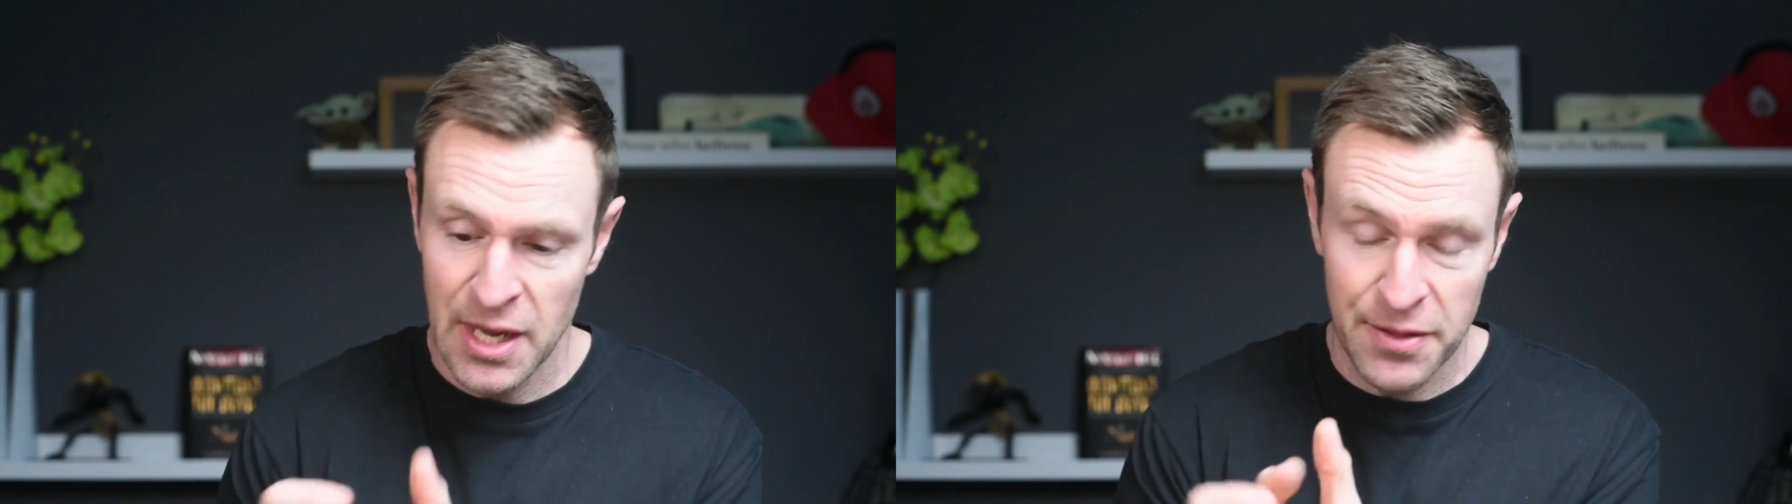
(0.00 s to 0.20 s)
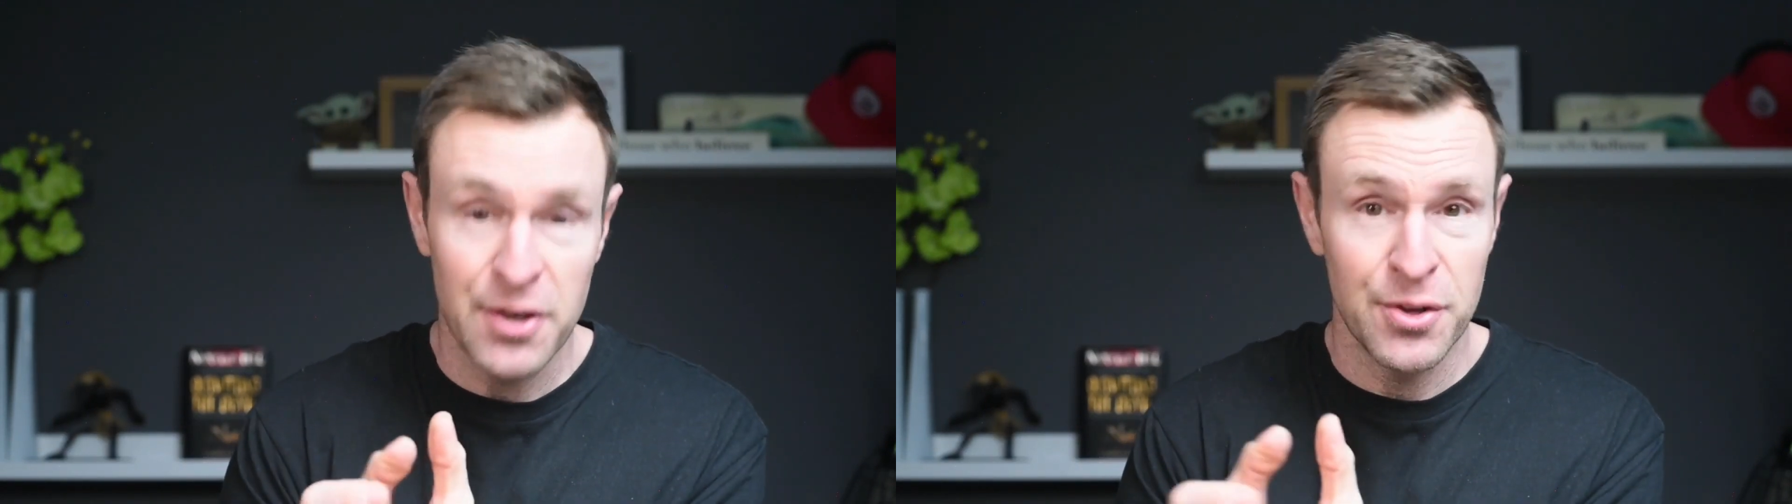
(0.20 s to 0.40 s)

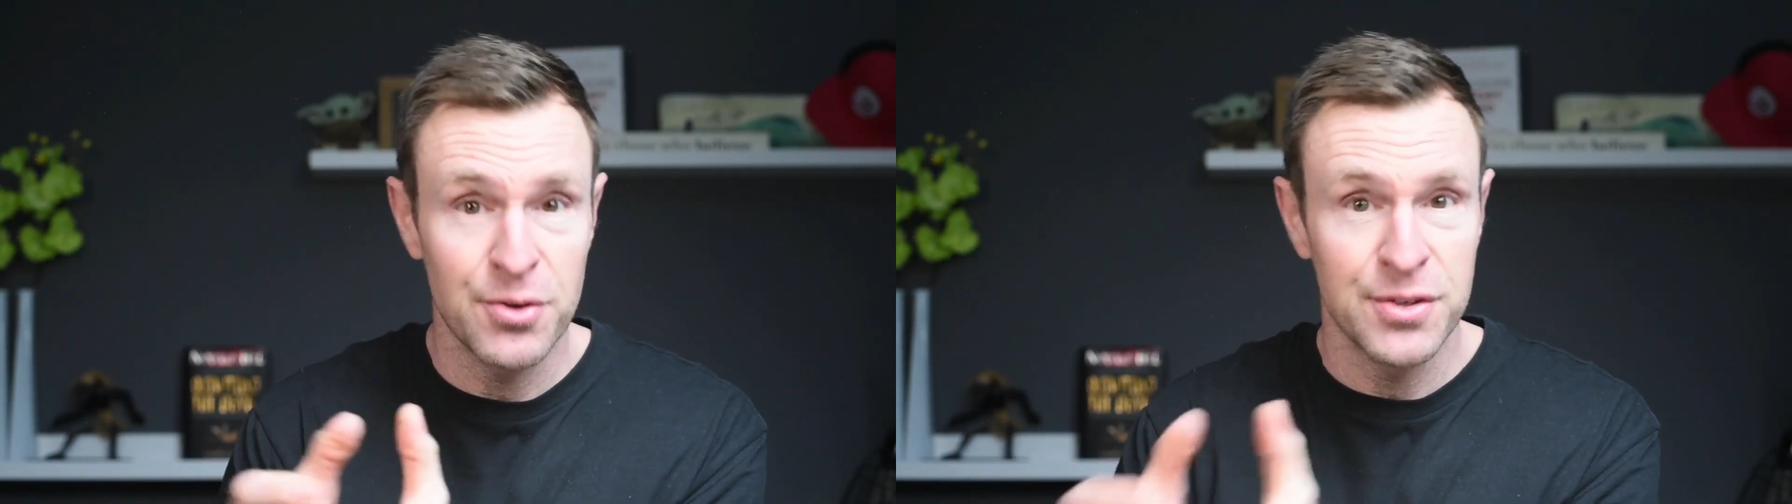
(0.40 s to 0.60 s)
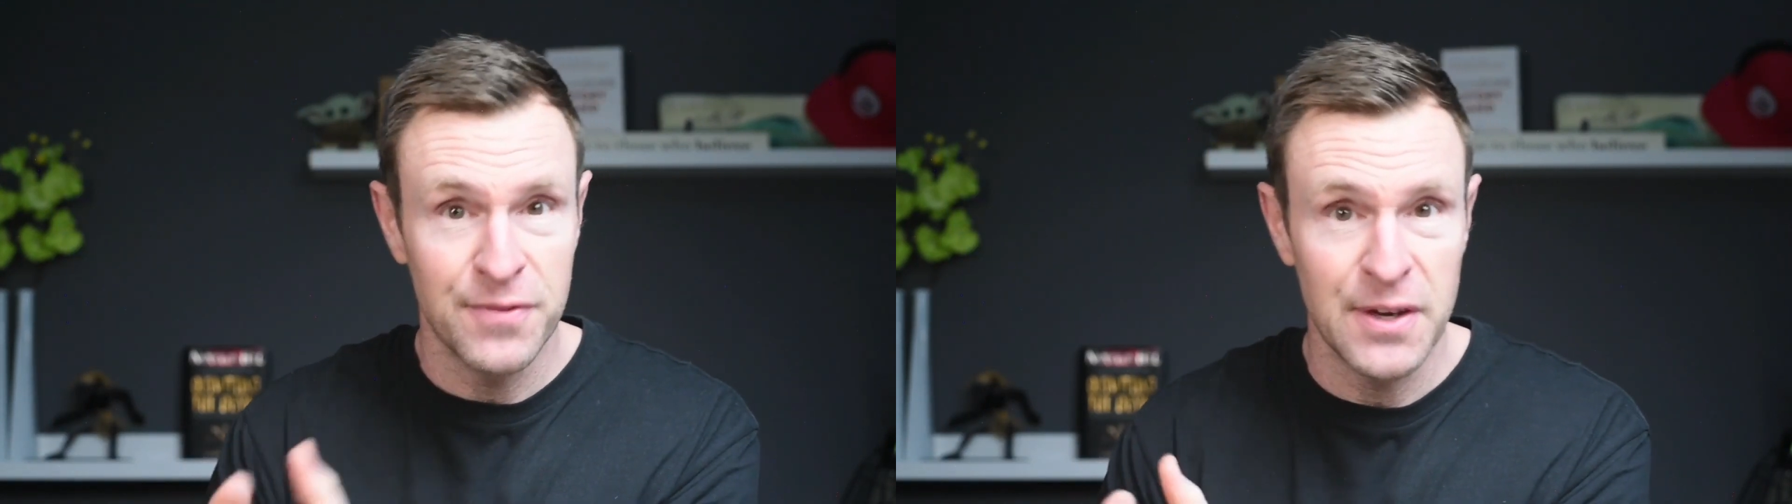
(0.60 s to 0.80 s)
they're
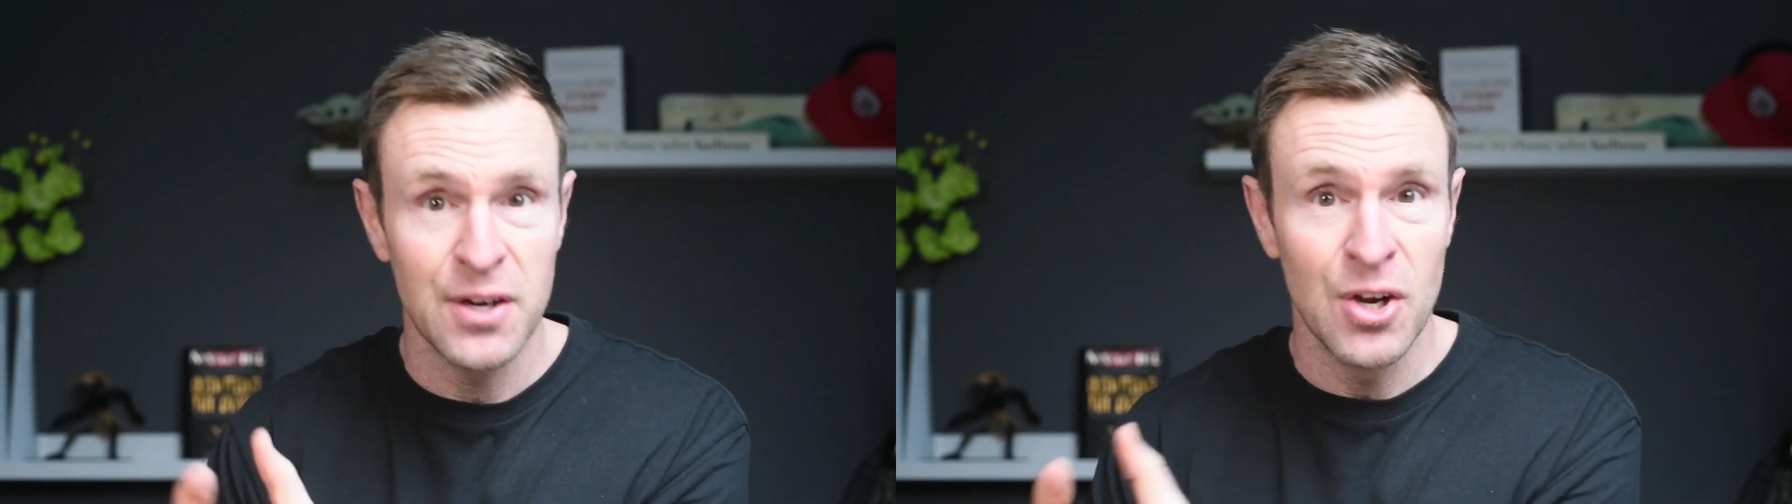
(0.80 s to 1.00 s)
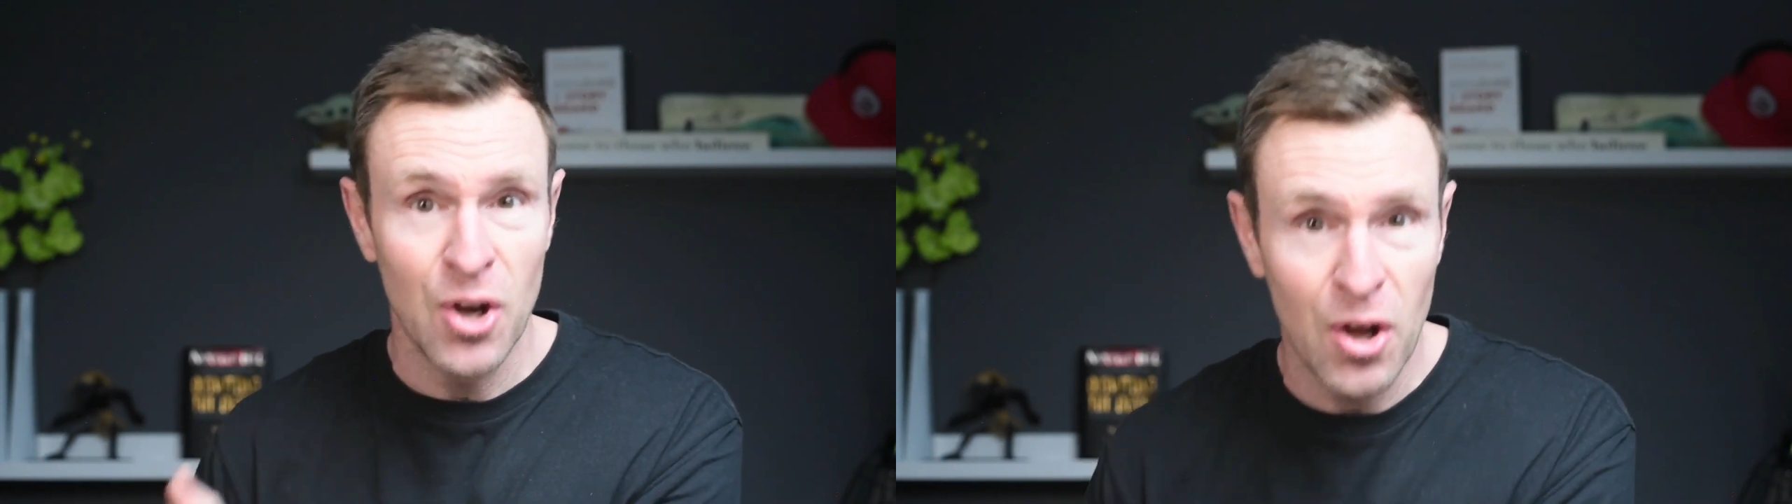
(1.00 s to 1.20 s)
your
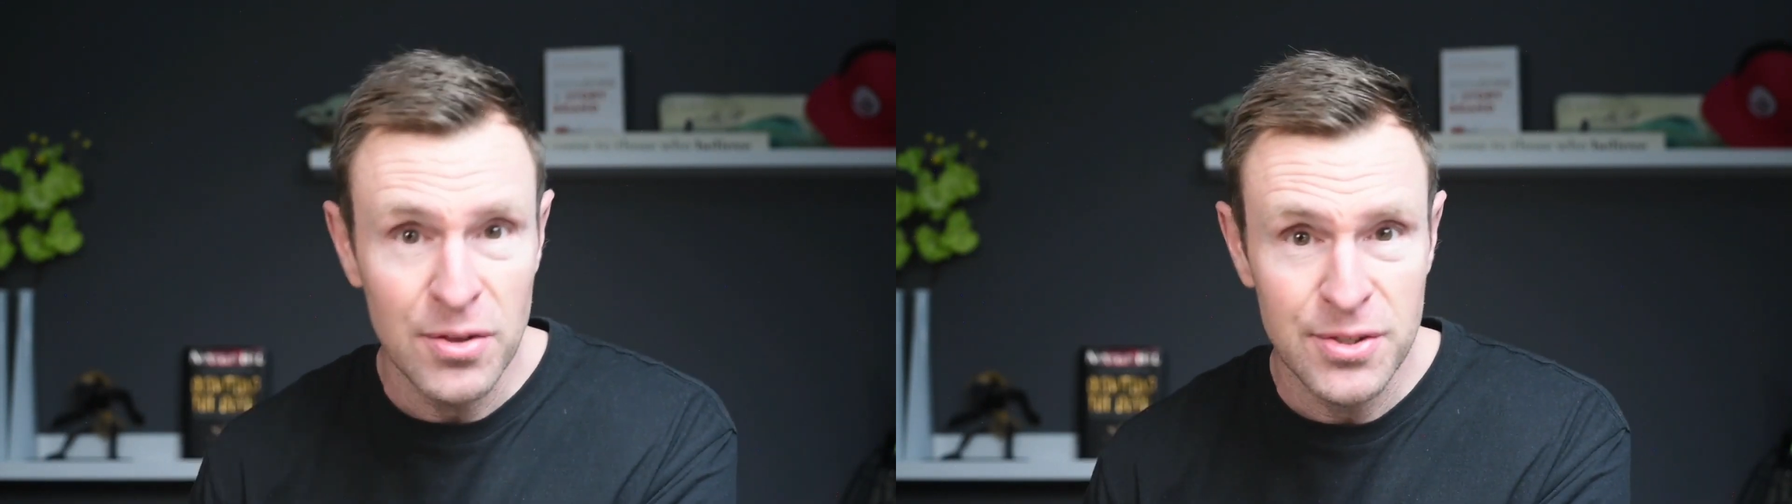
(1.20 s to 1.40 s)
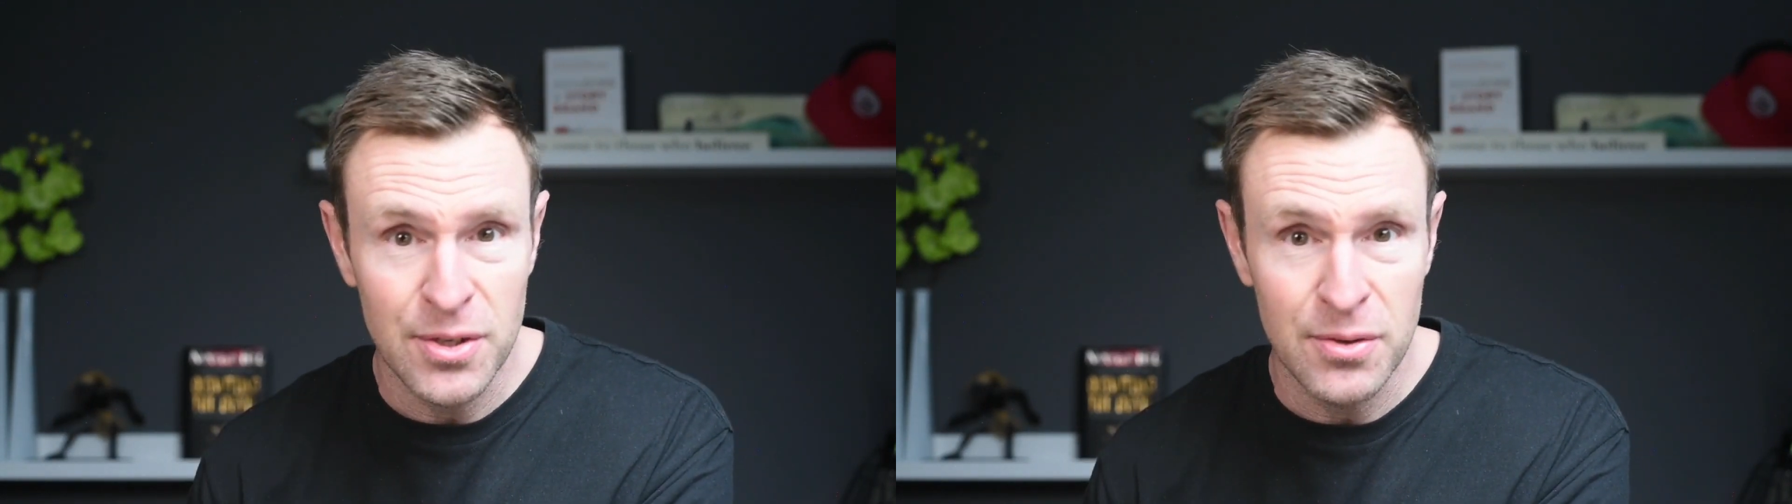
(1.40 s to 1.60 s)
sphere
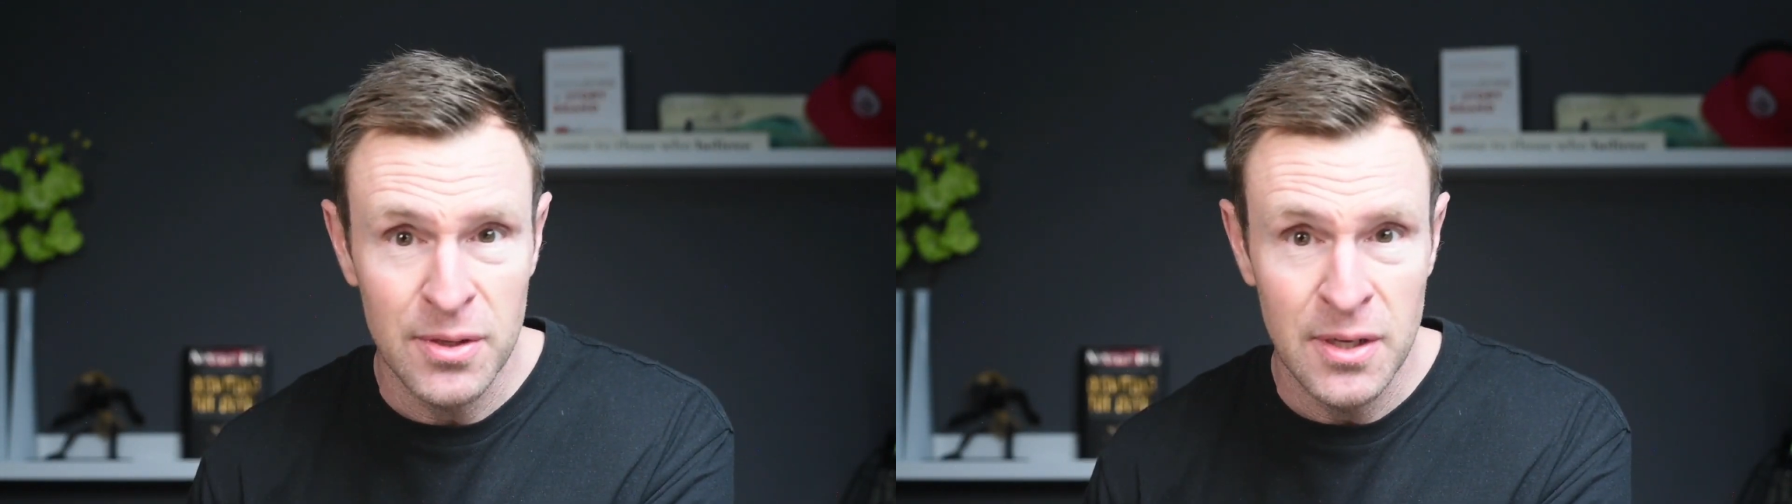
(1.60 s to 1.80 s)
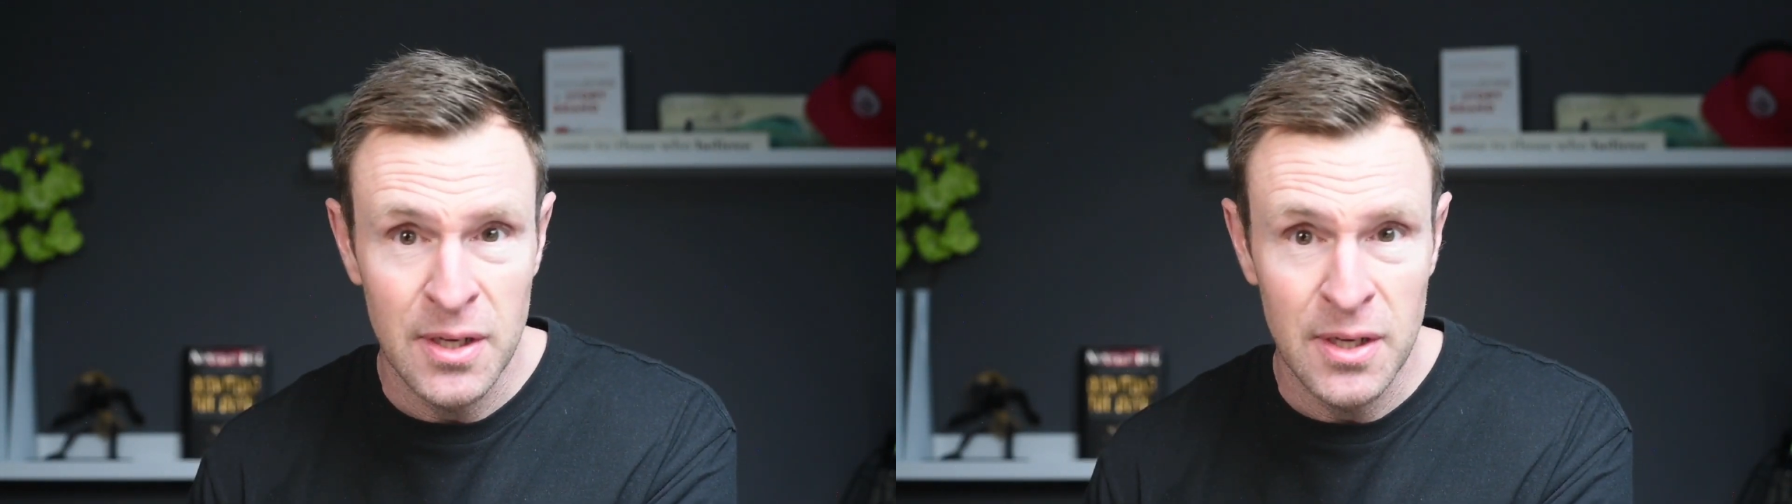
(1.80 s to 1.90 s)
also,